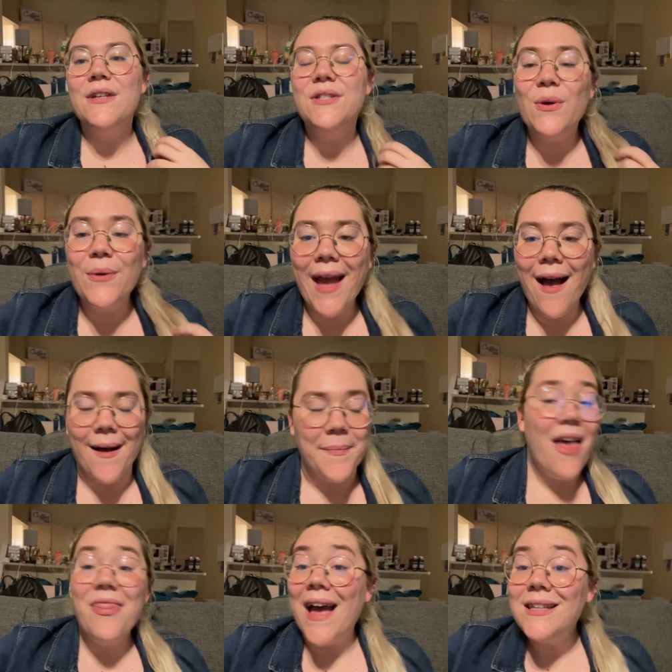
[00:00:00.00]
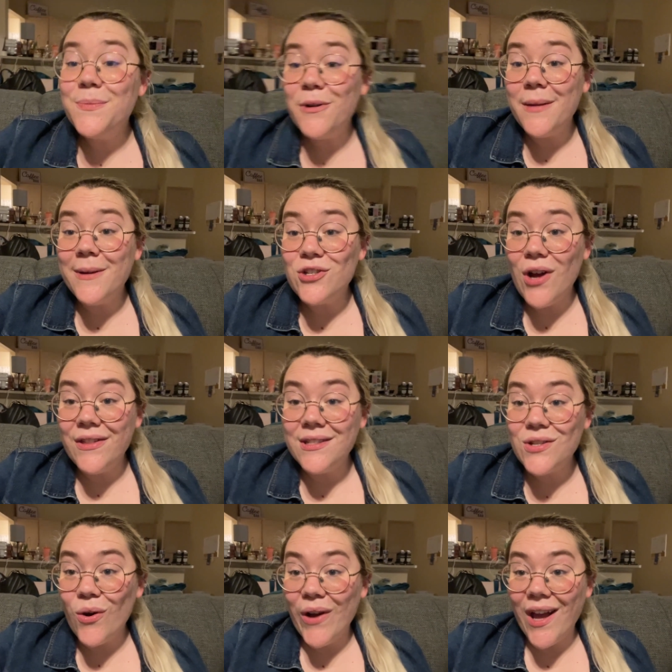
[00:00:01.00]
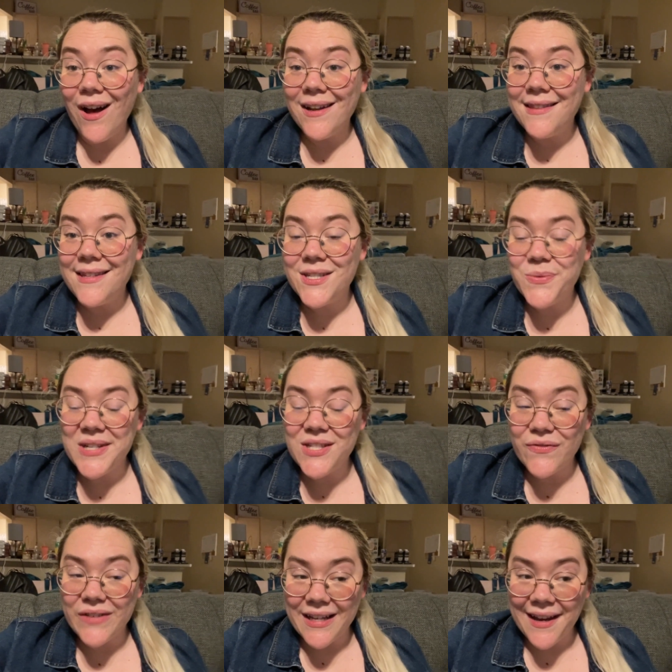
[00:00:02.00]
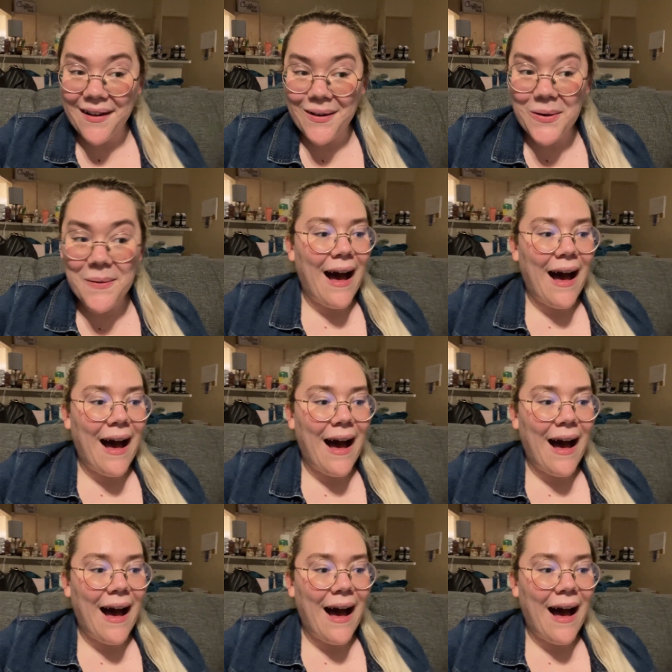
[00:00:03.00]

So yeah, that's pretty much all that's going on in this week's video.